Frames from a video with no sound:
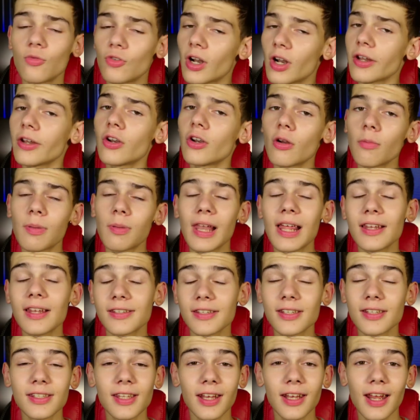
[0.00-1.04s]
runner-up
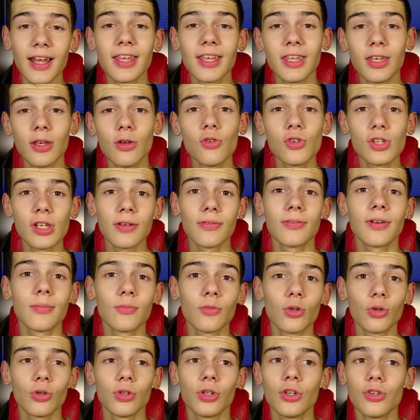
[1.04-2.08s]
lenses that I use if I'm
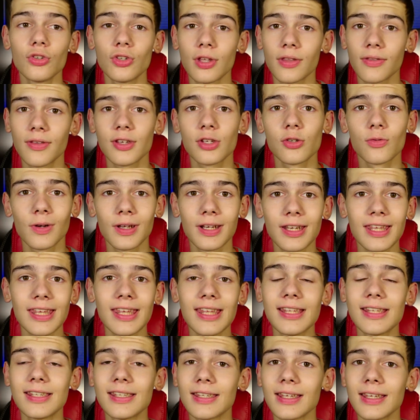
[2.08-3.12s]
not using this one,
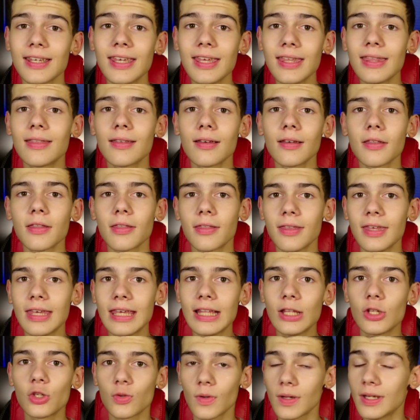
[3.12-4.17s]
it's either
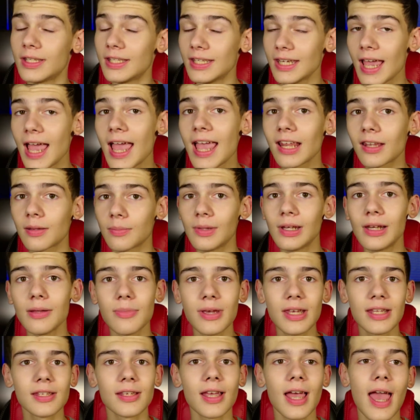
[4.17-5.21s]
the
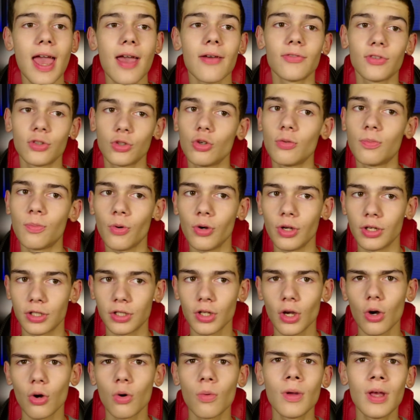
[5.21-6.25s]
28mm
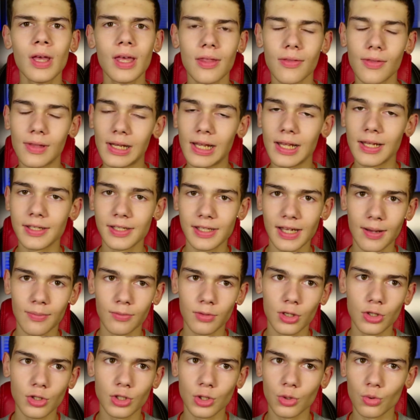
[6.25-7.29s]
f2.0, the lens I'm
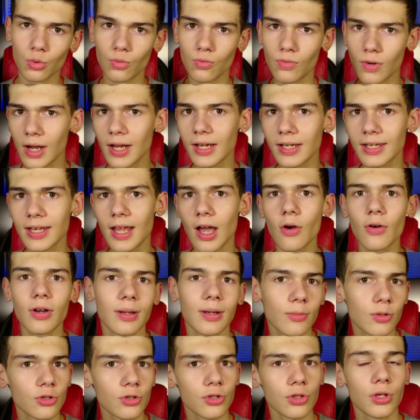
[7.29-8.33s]
using right now and
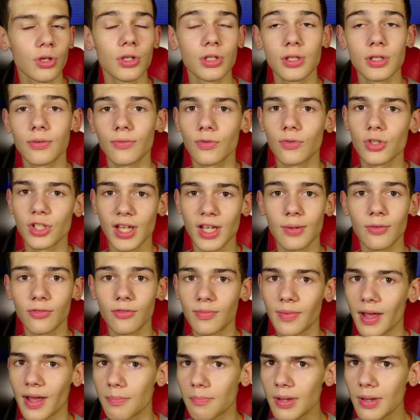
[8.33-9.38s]
I'm also using for some of
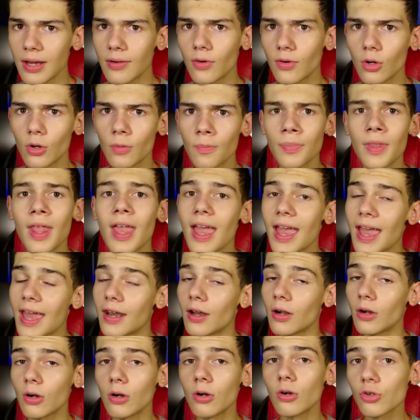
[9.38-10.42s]
my b-roll,
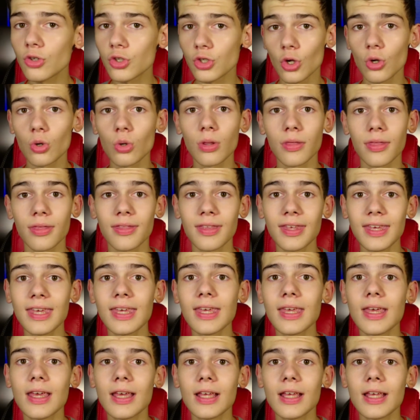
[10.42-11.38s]
and also the